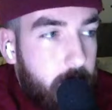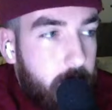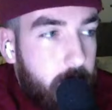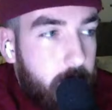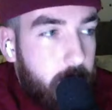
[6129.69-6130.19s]

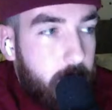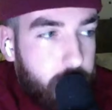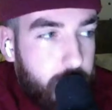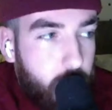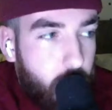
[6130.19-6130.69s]
But
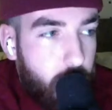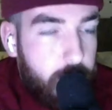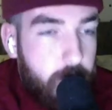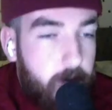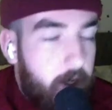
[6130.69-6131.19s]
if you are in
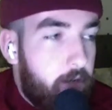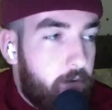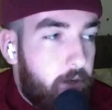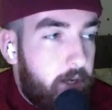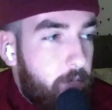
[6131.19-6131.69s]
the UK and
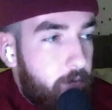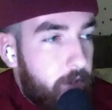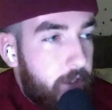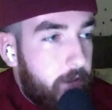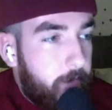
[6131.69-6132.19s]
you're unable
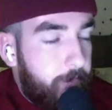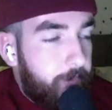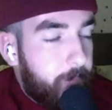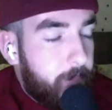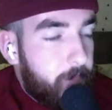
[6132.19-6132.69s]
to
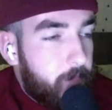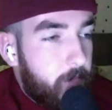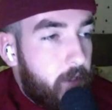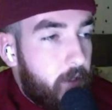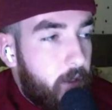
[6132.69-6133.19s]

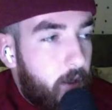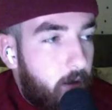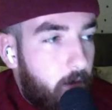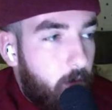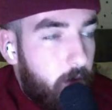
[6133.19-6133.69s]

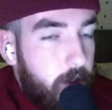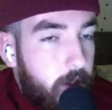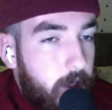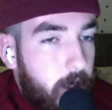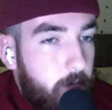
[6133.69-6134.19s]
watch the
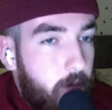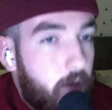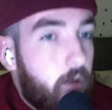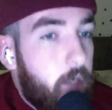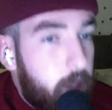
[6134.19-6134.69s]
game
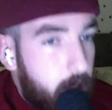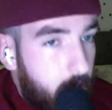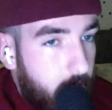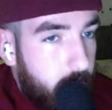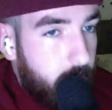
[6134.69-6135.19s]

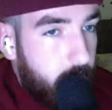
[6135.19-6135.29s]
legally,